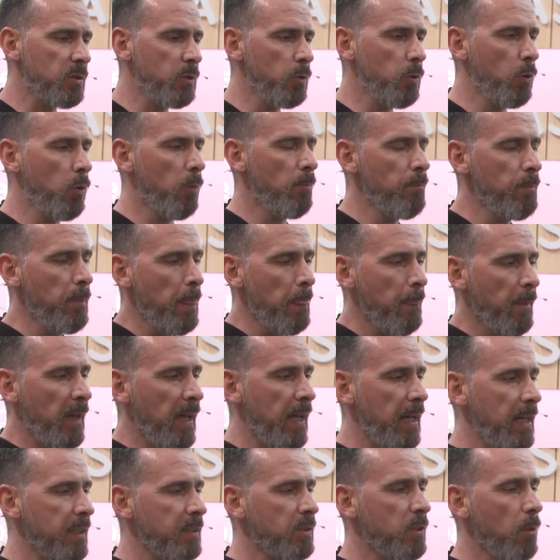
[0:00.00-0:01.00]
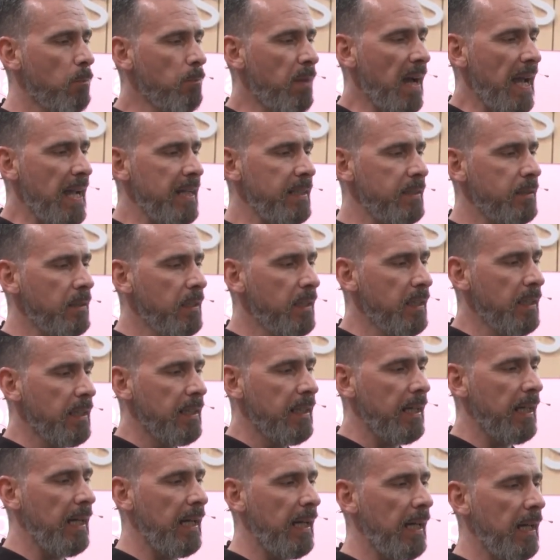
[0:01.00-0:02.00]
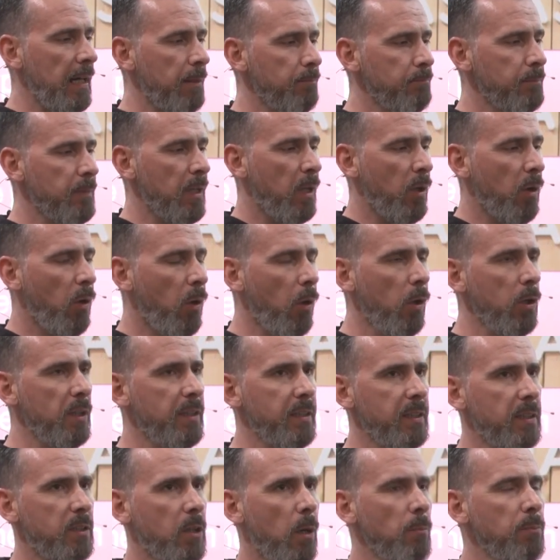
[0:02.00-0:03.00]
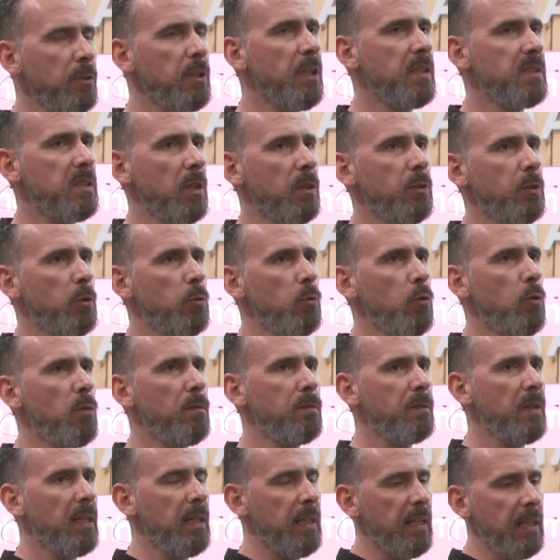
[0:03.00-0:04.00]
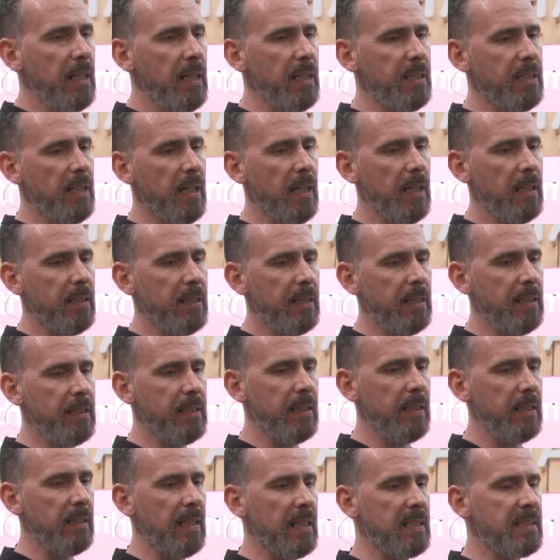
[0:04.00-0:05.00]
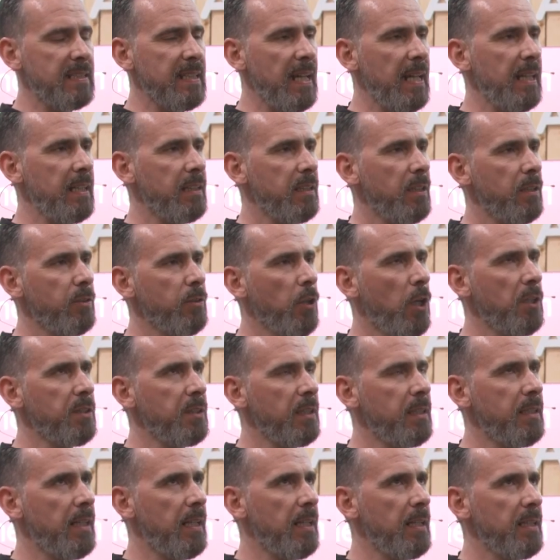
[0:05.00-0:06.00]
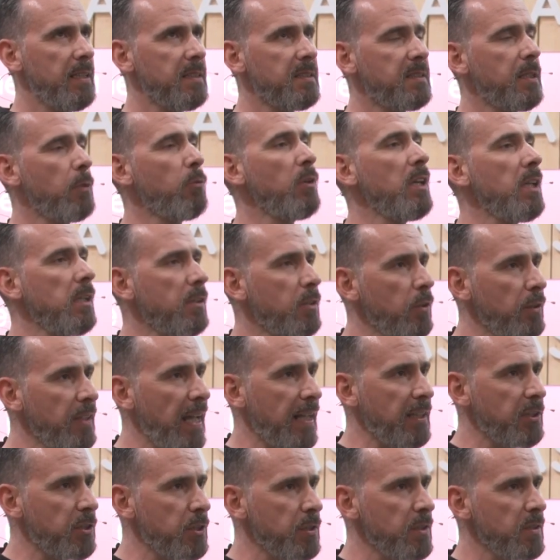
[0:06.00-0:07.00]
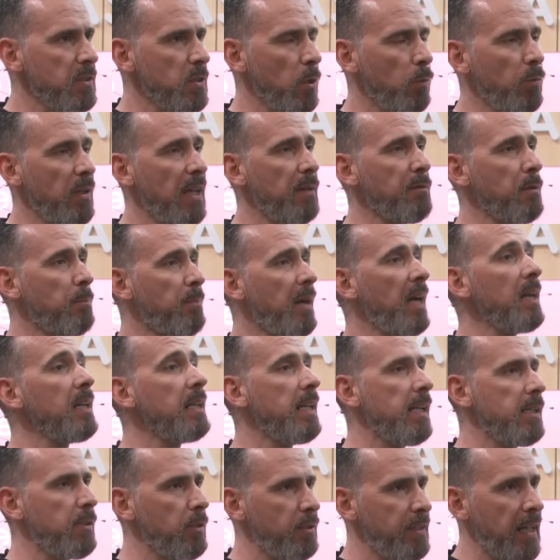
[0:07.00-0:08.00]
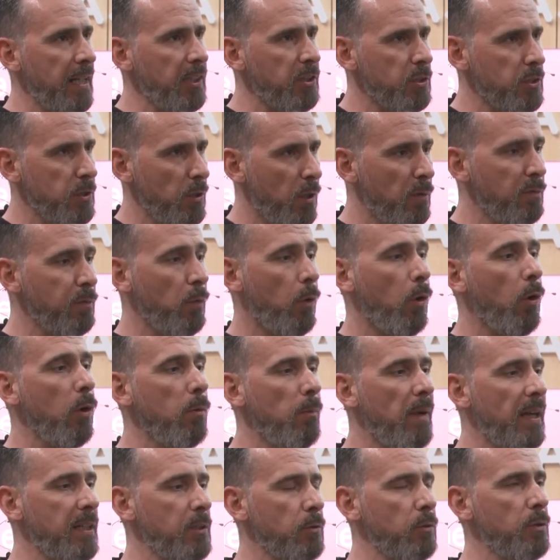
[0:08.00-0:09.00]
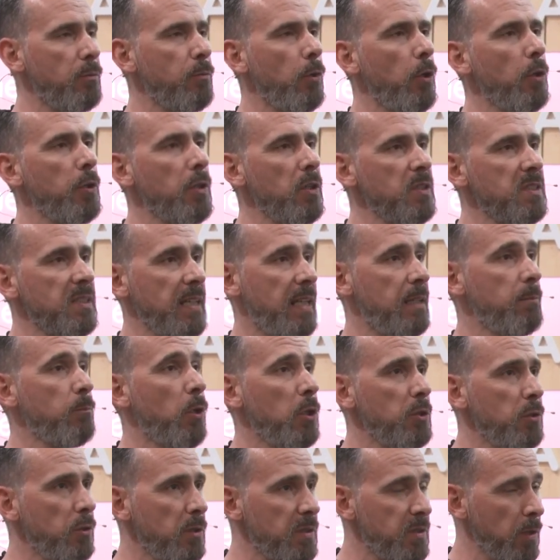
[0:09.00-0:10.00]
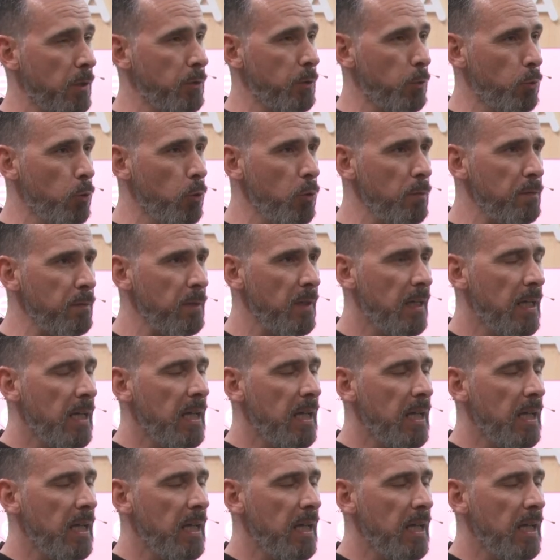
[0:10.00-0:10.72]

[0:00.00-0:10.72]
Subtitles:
to combine all the components on the roof in a let's say, not in a serial connection. So we have a parallel connection of all microinverters and modules on the roof,